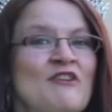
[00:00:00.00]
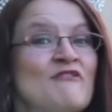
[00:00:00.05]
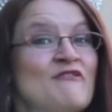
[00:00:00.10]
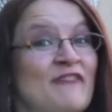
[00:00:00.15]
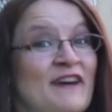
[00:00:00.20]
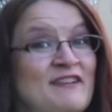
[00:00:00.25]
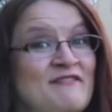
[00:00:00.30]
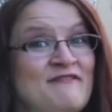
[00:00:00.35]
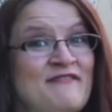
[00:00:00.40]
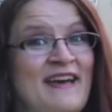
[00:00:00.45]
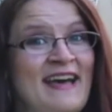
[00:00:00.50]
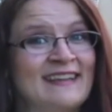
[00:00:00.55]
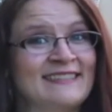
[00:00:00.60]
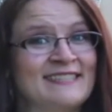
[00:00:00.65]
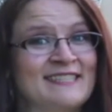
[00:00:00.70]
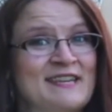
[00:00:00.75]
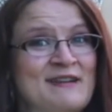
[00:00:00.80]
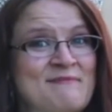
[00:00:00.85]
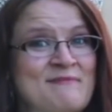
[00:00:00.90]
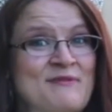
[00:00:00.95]
Fun
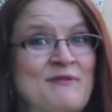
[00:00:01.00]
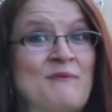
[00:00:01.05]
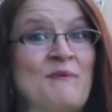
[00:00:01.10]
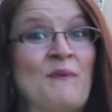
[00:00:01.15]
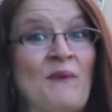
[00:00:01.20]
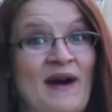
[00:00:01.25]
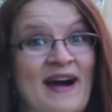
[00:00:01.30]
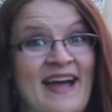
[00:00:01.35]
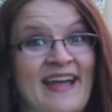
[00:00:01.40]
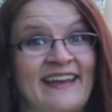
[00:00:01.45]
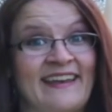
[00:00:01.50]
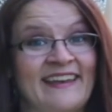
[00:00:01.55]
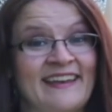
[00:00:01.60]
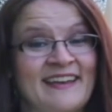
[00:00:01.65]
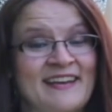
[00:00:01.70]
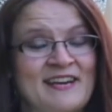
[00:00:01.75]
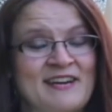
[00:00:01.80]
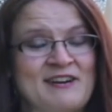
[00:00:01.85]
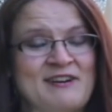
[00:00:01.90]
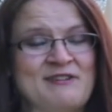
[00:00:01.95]
fact number one
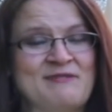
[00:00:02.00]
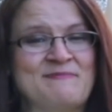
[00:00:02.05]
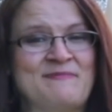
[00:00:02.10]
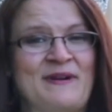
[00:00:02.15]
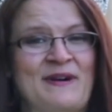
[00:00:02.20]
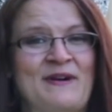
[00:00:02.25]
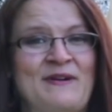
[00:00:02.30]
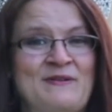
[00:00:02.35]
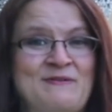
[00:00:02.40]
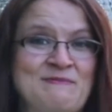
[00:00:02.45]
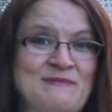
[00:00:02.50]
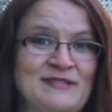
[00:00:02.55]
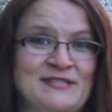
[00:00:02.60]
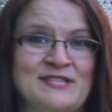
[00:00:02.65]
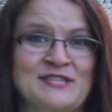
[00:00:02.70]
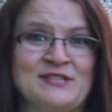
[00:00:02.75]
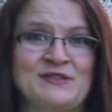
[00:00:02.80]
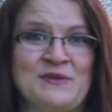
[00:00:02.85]
about Mrs.